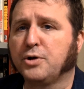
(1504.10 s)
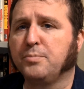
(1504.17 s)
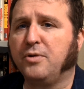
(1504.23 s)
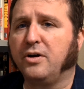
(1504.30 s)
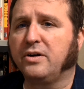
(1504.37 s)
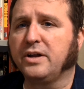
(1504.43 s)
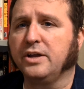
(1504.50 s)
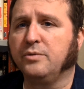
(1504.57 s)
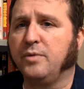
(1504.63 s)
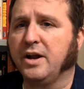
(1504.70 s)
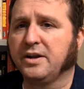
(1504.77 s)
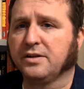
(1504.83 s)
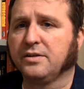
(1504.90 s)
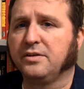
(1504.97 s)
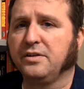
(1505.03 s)
bookmark and
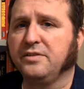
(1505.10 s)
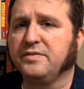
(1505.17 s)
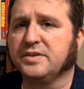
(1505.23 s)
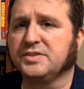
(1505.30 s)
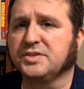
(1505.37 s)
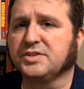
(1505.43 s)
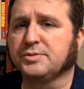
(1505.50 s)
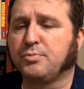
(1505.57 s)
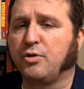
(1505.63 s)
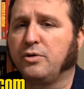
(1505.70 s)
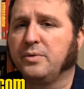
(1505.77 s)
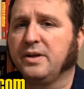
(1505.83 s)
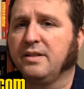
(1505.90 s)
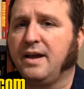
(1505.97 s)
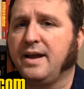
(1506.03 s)
regularly visit
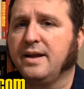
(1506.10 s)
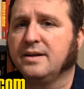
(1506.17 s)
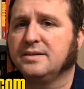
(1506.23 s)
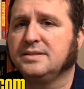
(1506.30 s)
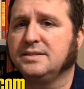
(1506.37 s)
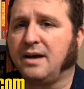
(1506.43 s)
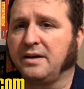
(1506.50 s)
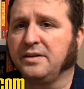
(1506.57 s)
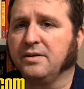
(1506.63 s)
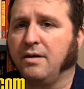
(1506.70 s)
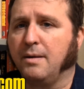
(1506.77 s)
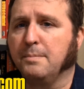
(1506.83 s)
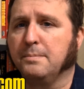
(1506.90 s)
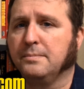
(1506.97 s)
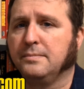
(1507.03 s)

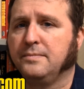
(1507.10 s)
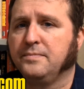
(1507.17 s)
sportrelay.com.